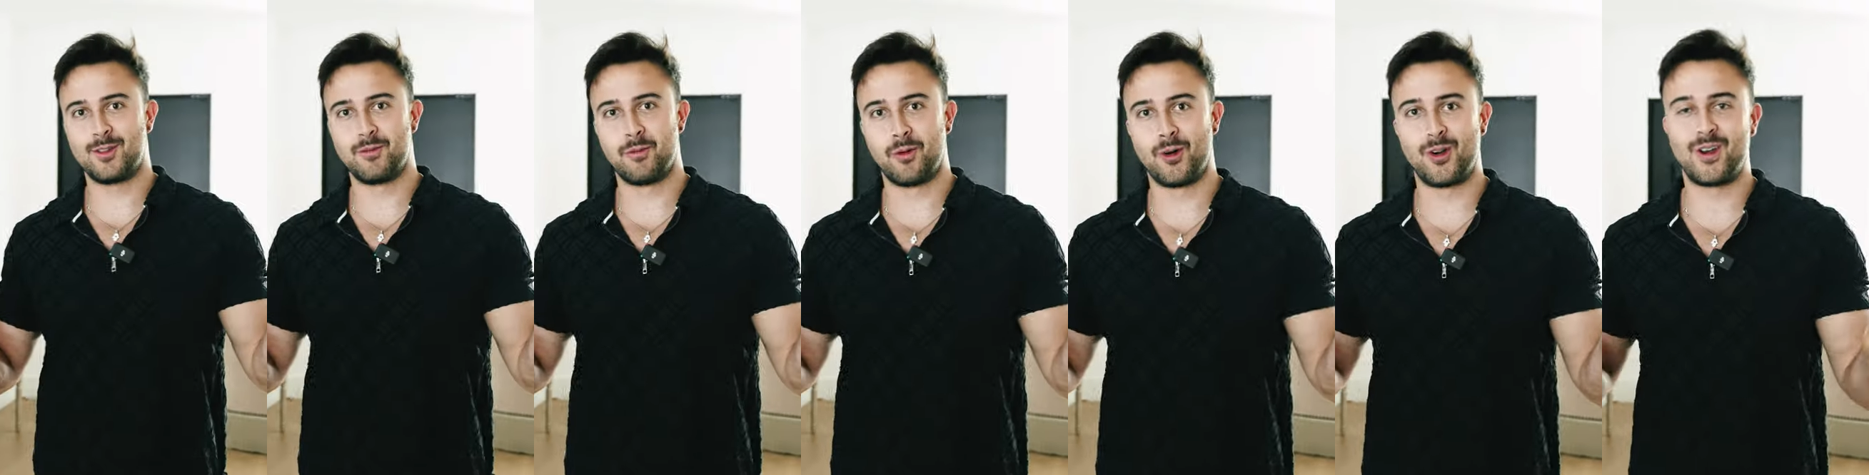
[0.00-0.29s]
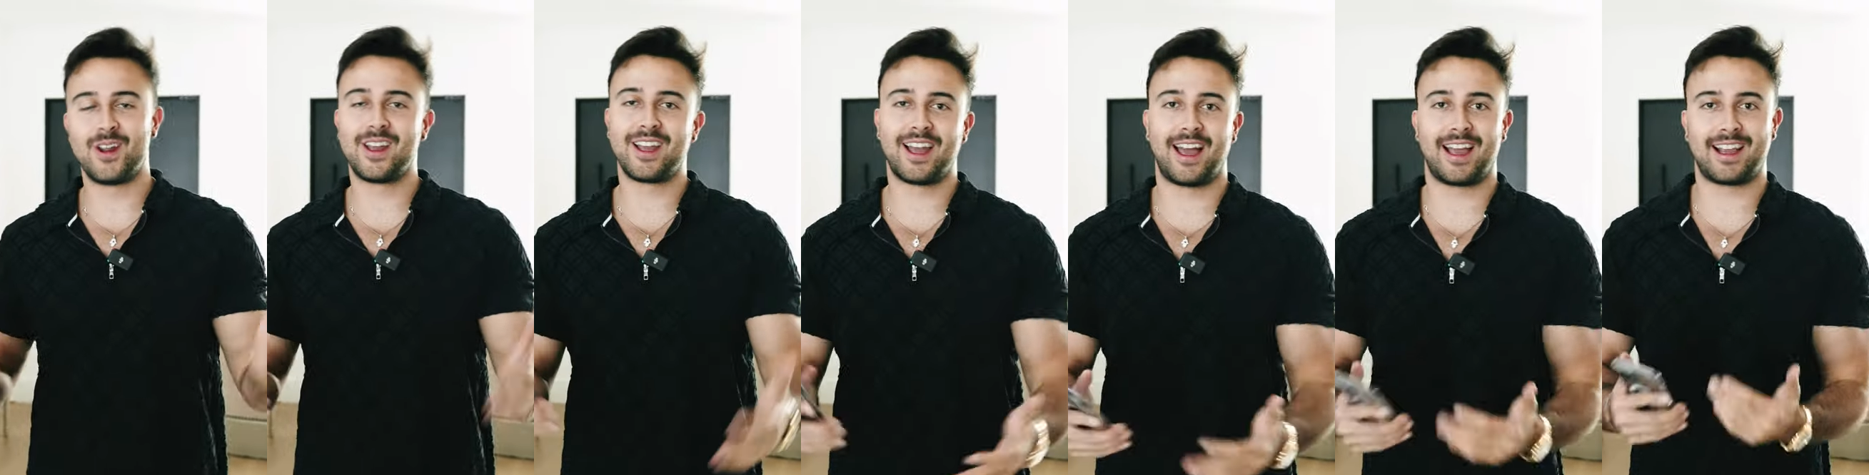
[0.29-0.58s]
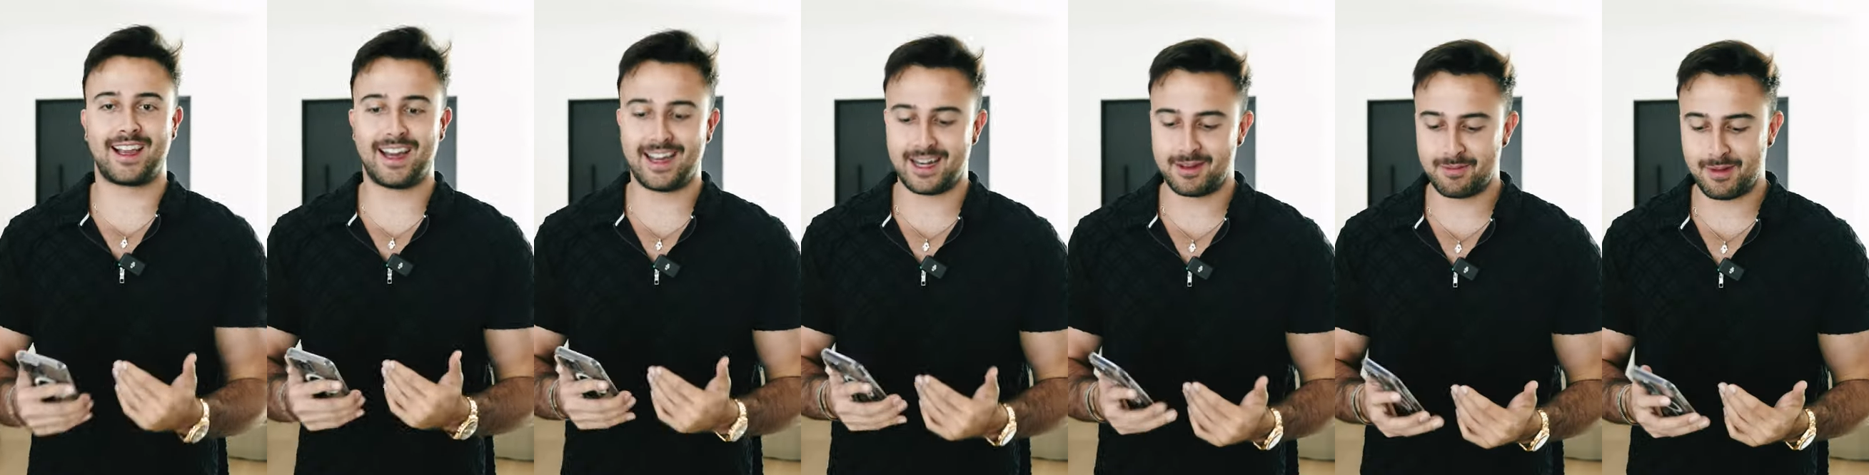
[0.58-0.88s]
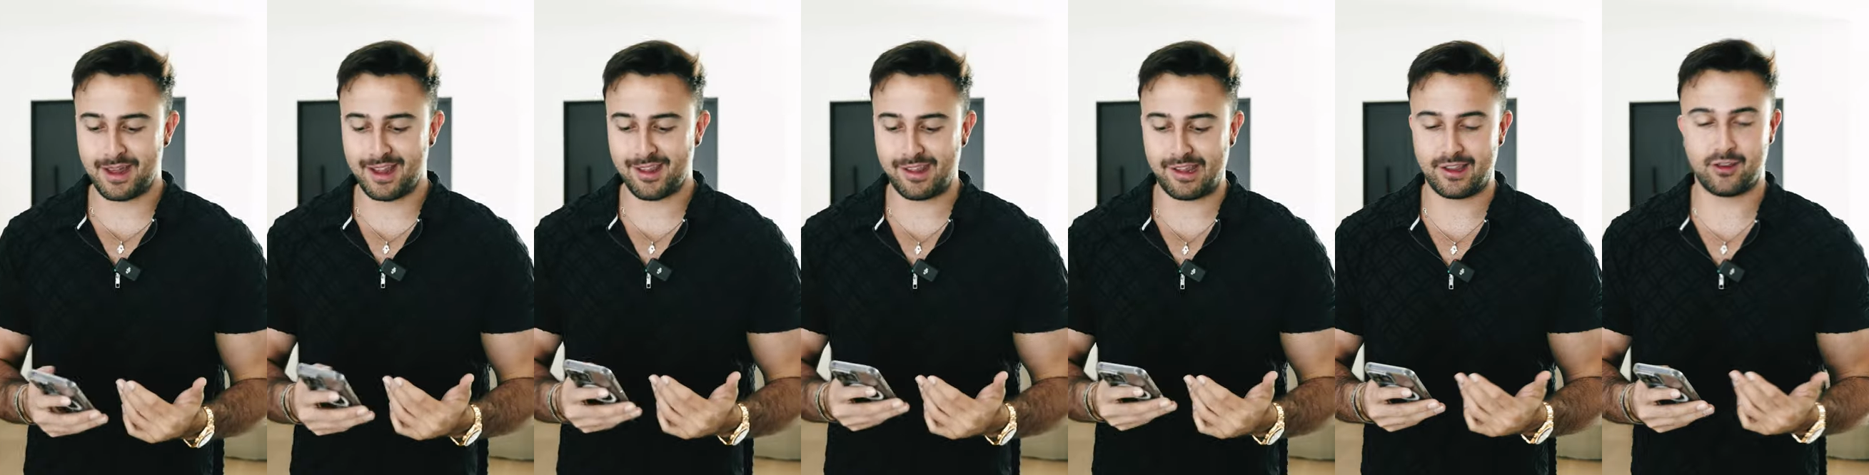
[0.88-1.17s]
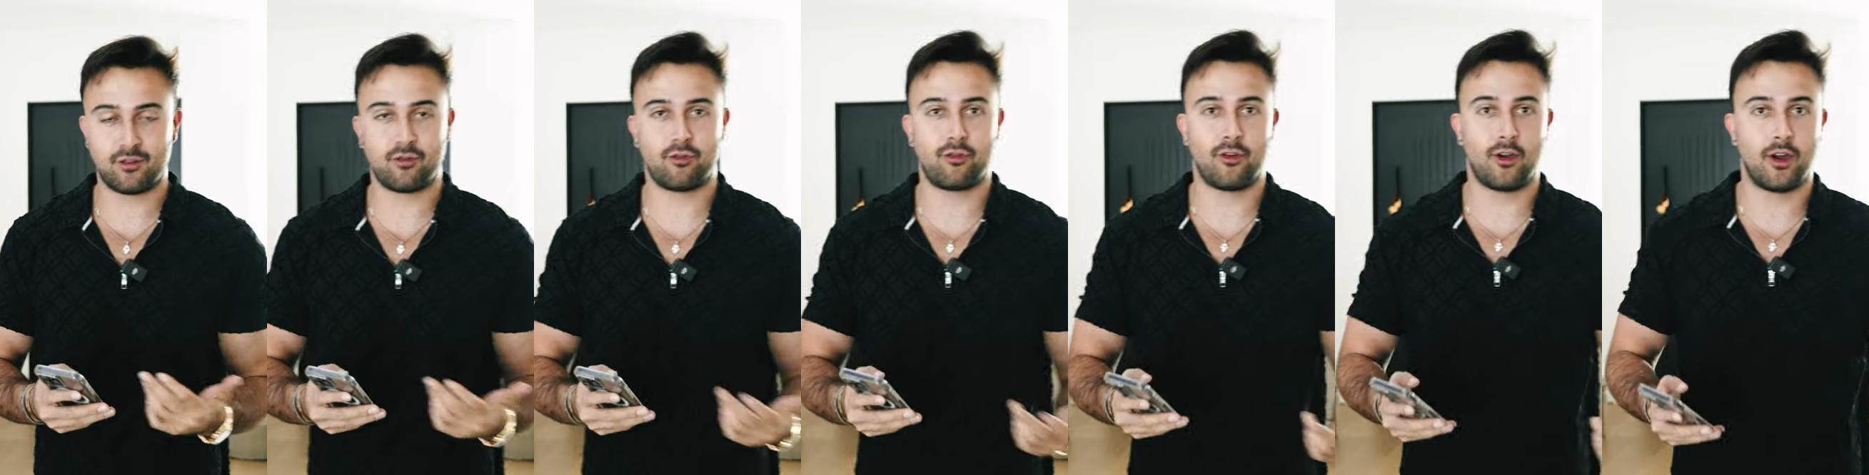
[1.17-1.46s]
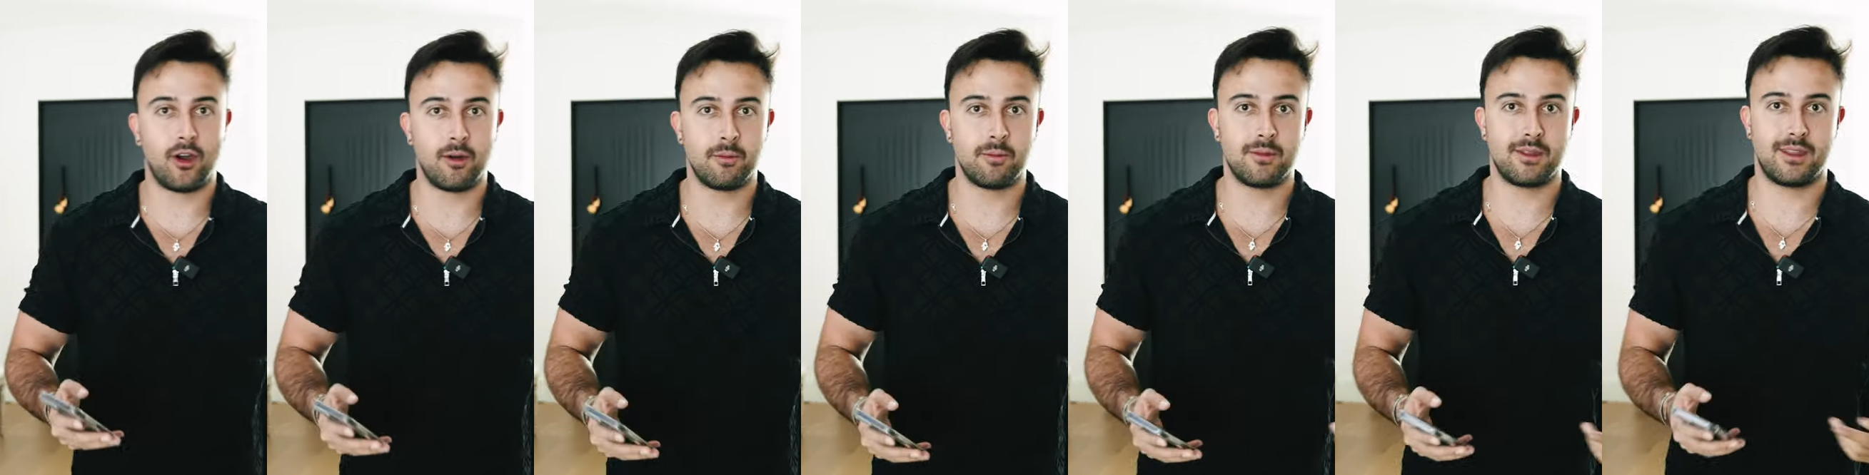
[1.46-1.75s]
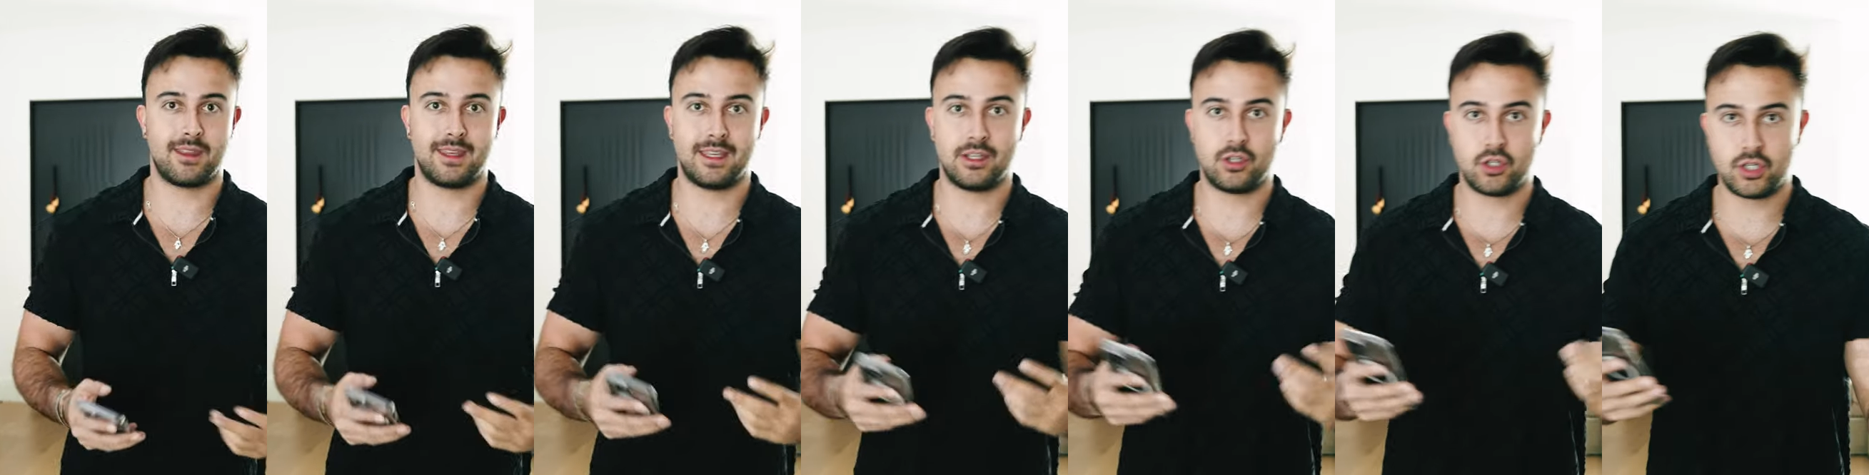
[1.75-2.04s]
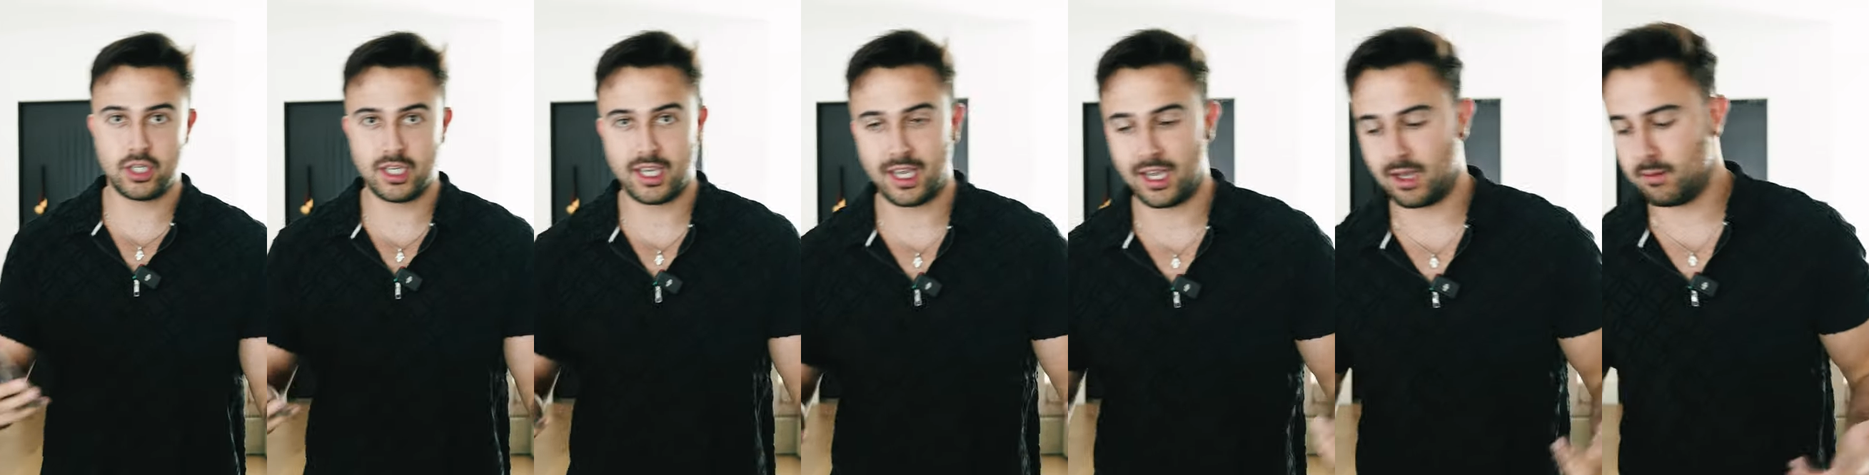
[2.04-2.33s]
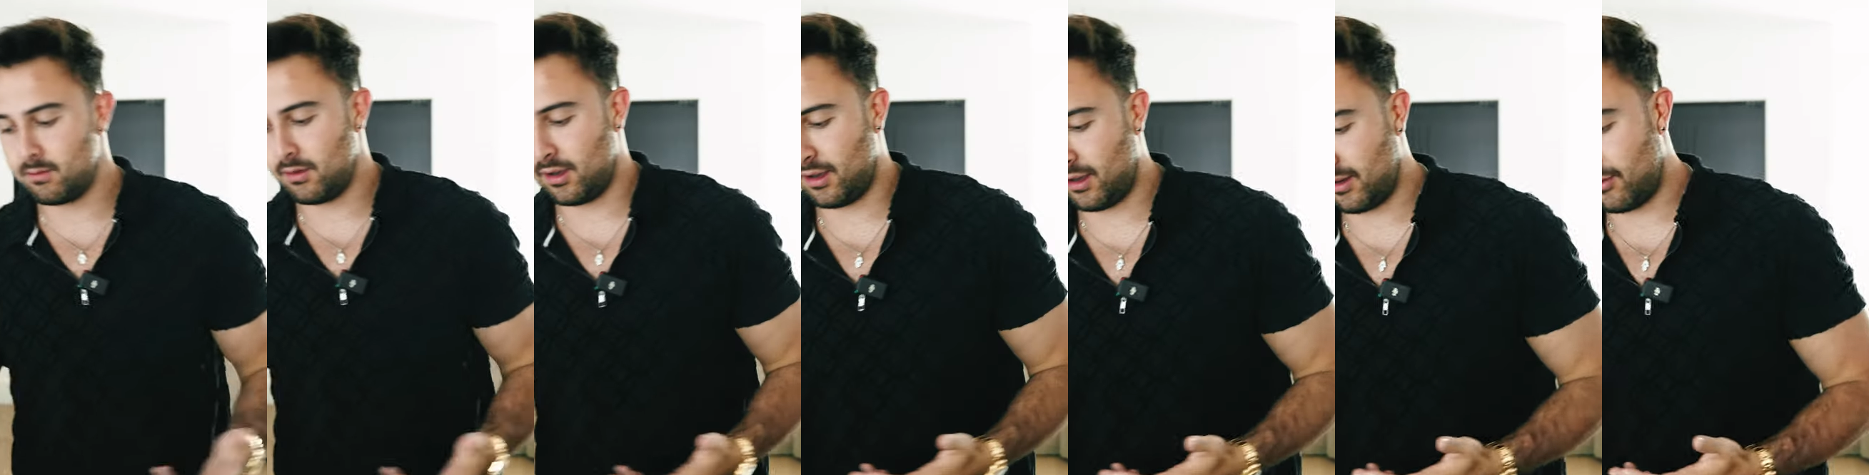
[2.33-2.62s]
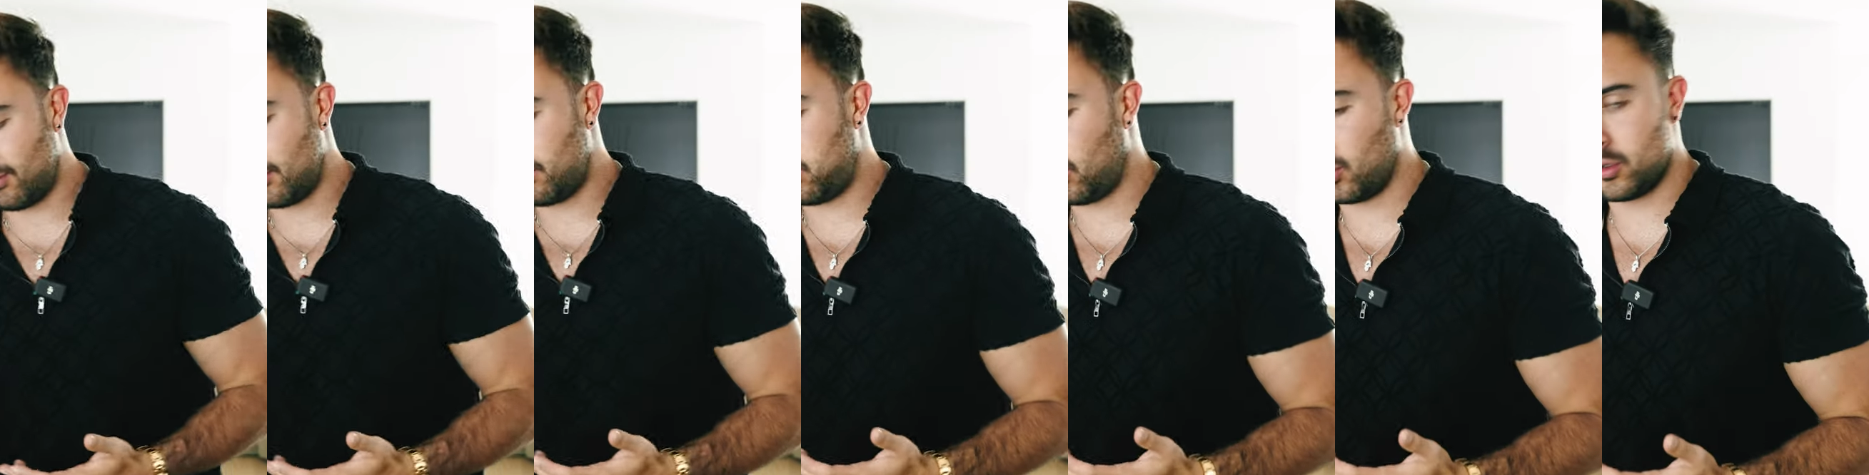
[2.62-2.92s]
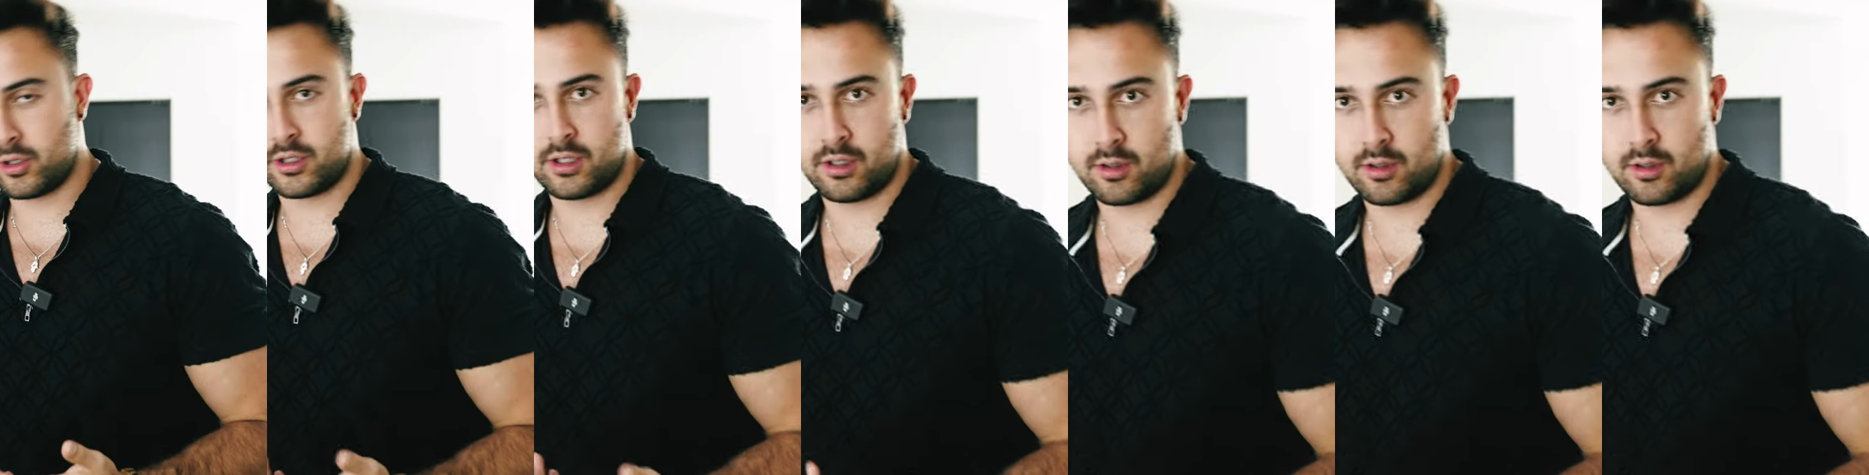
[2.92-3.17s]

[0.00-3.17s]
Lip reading: in the morning. I got a message from the GM of a Porsche